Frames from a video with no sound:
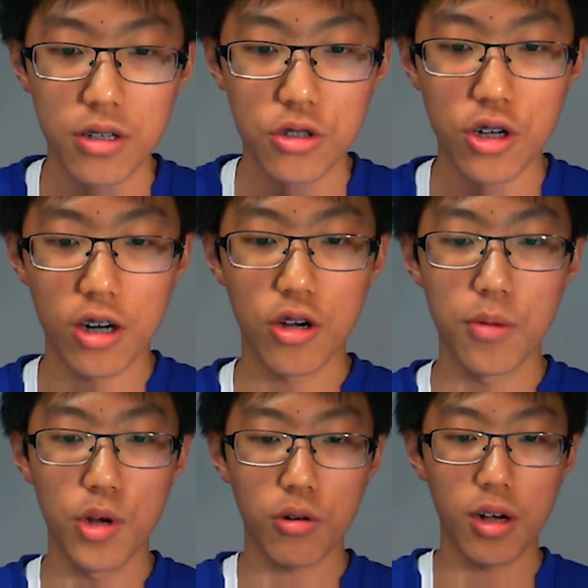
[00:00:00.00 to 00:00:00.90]
Shadow
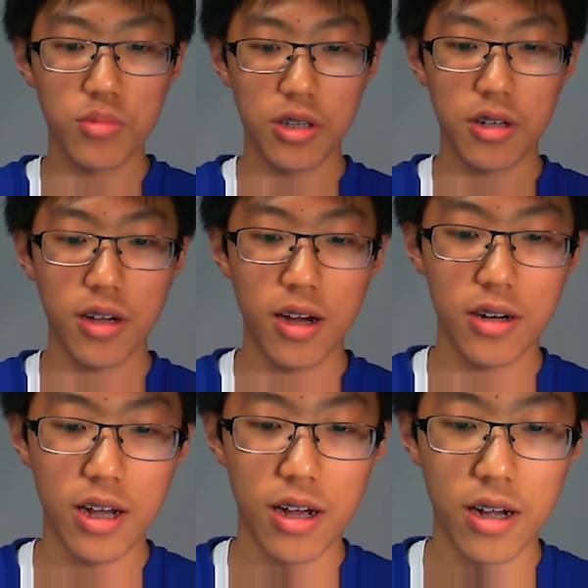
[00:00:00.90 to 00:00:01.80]
Hypno comes in
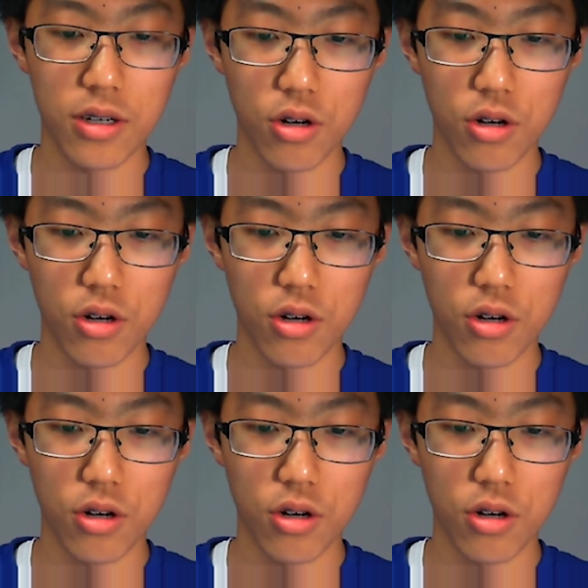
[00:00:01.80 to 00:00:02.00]
again, and